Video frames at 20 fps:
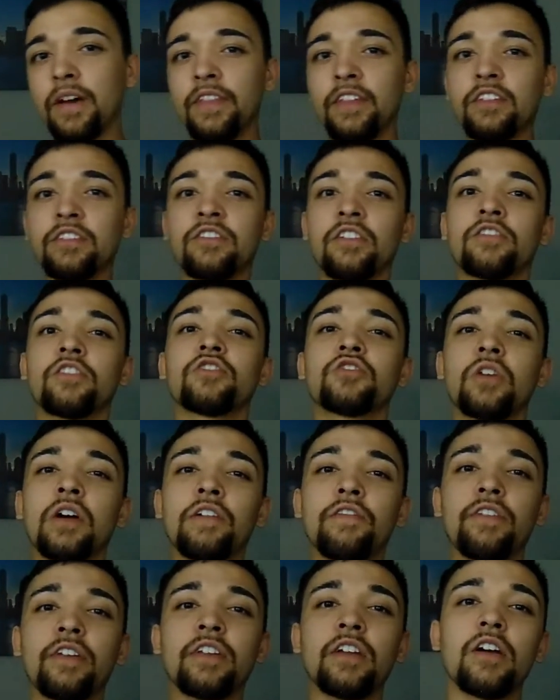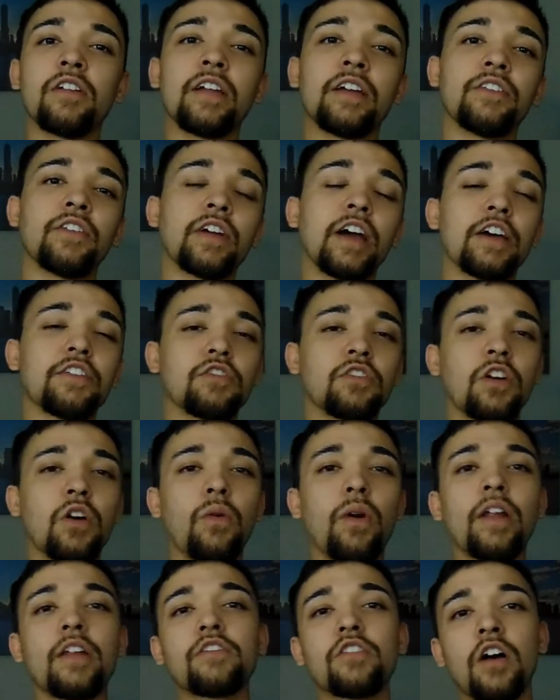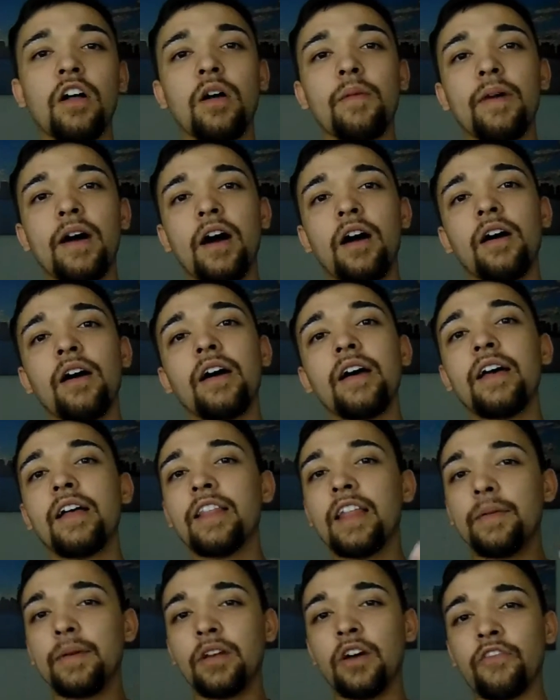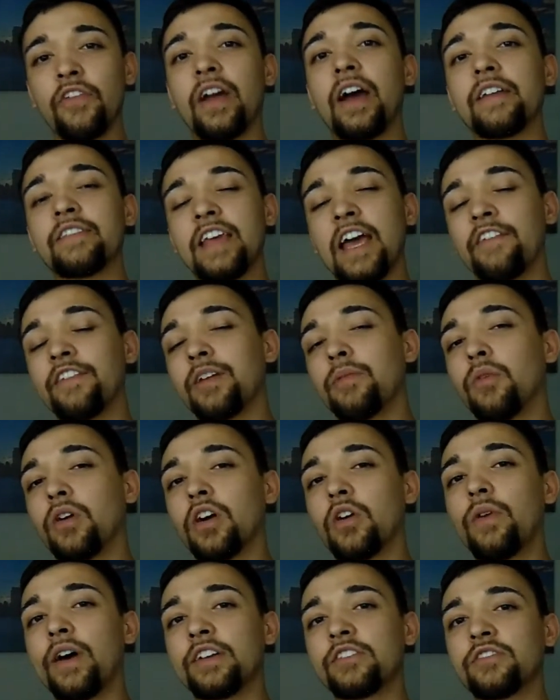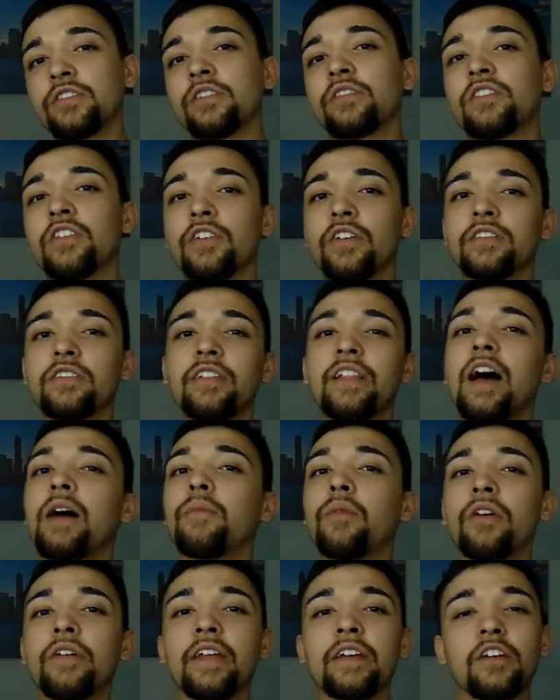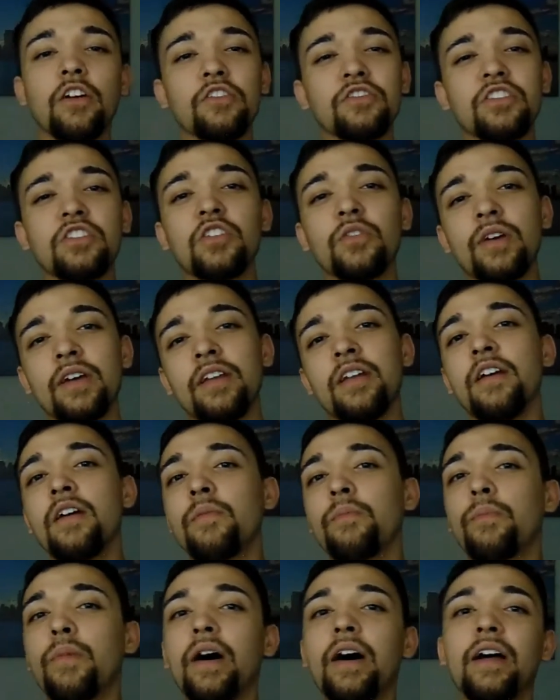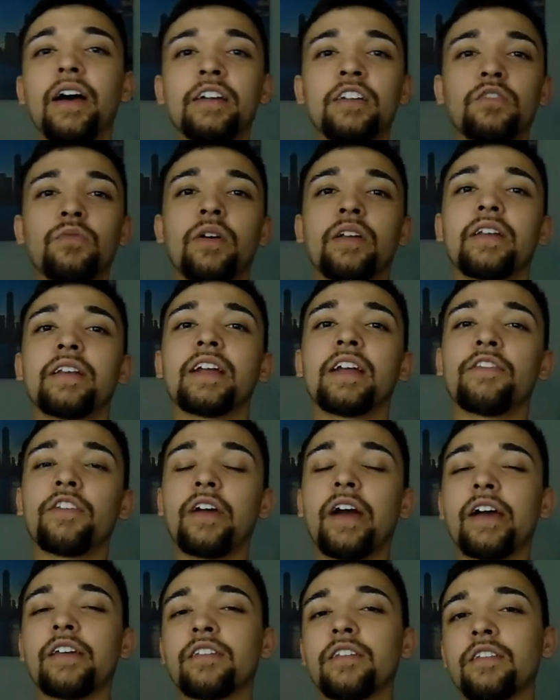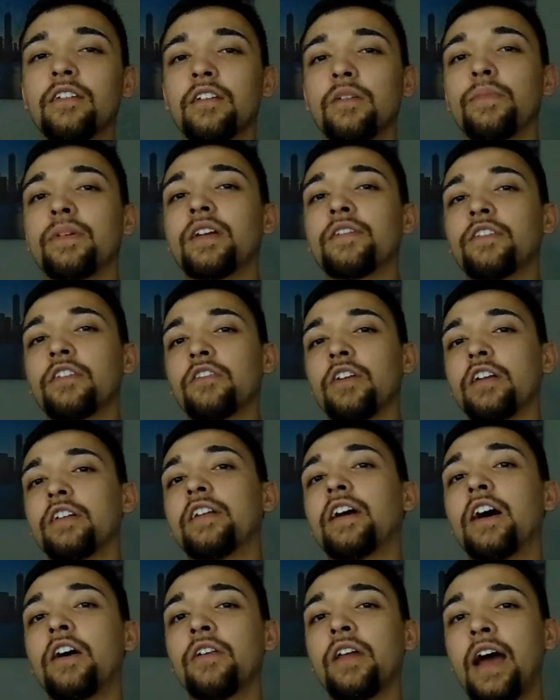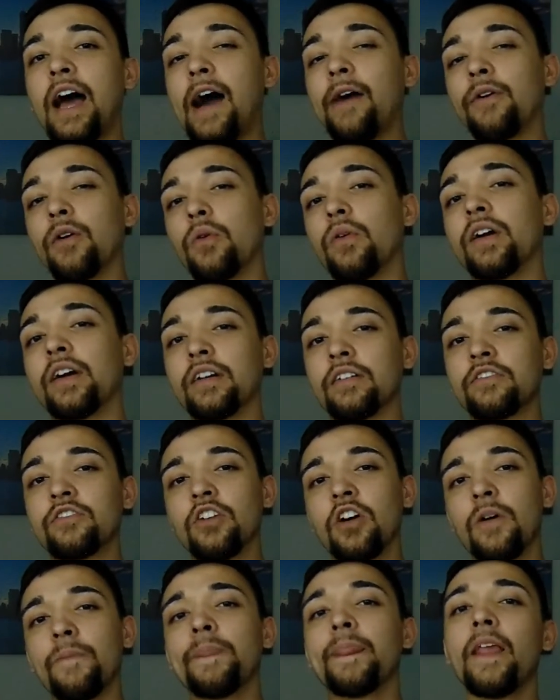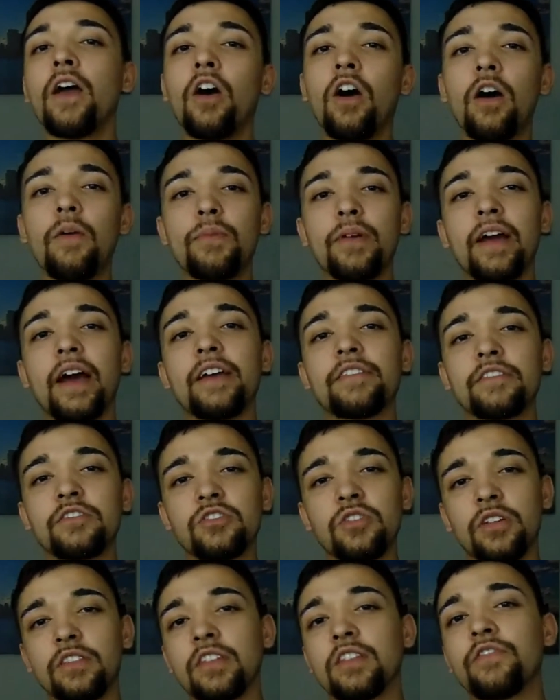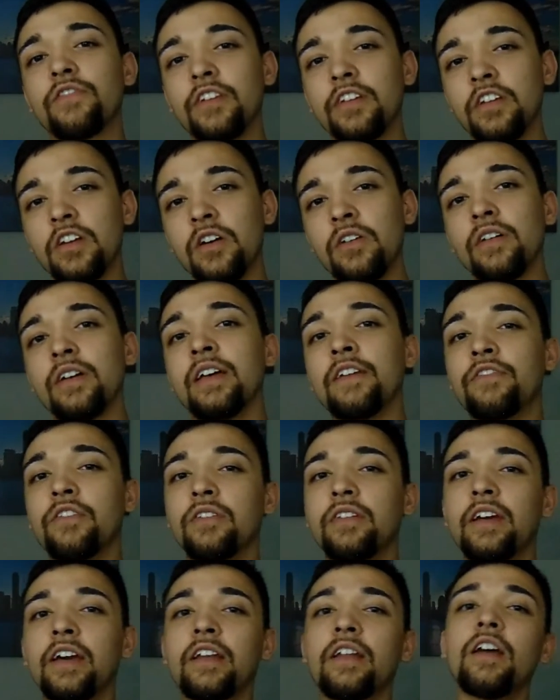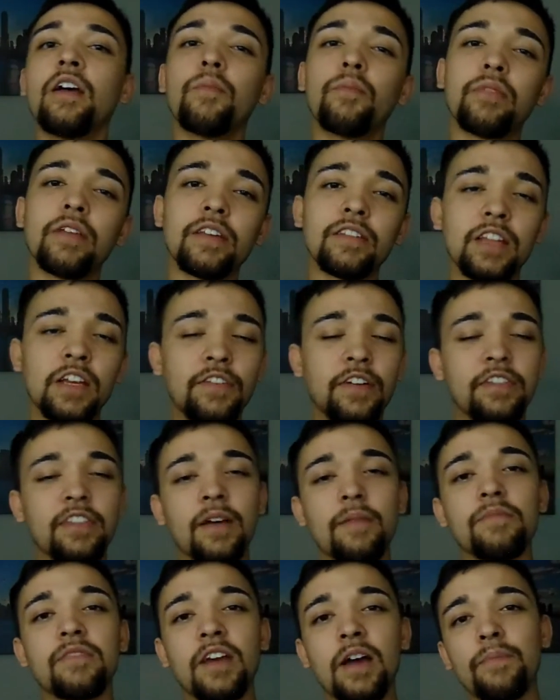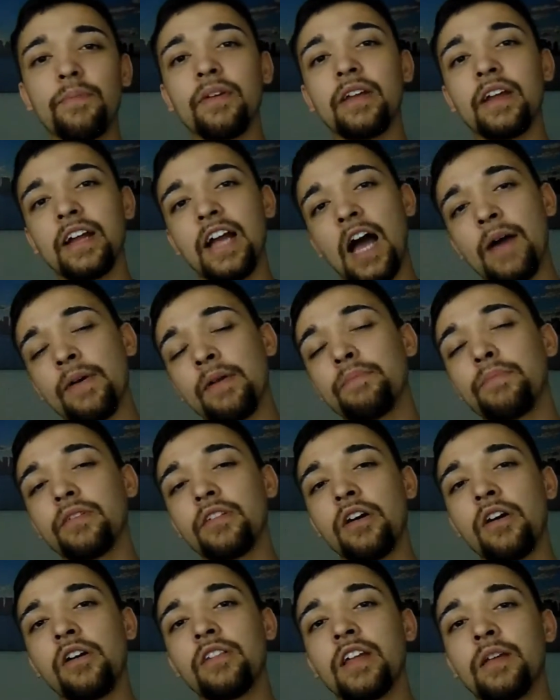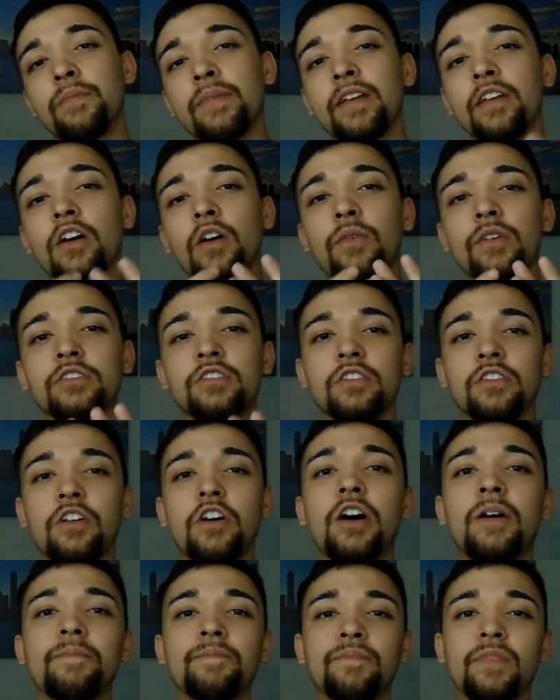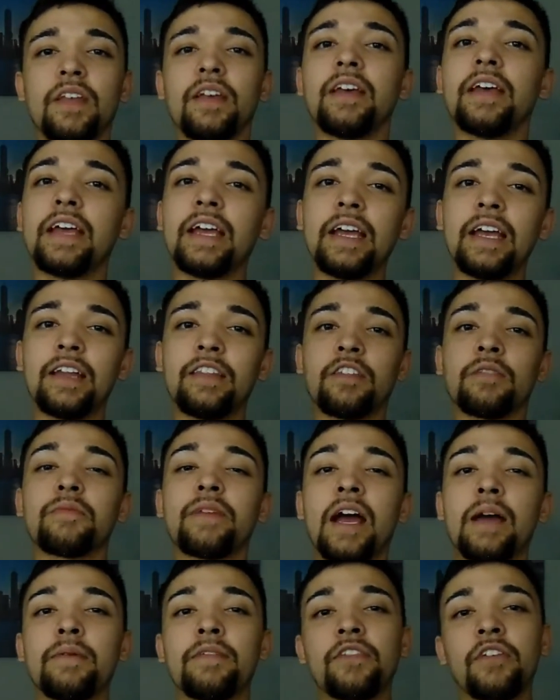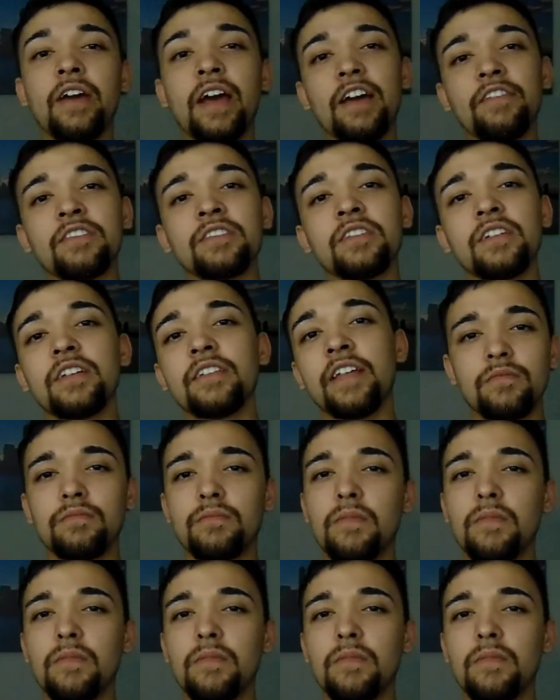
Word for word: But this is just a short video letting you guys know what it's all about. Let me know if you guys have any more questions. There is a lot more that goes into it, but I just wanted to give you guys a little bit of a rundown how it works. So hope you guys enjoyed this video. If you did, please leave a thumbs up and a comment below. Let me know what you thought and subscribe if you haven't.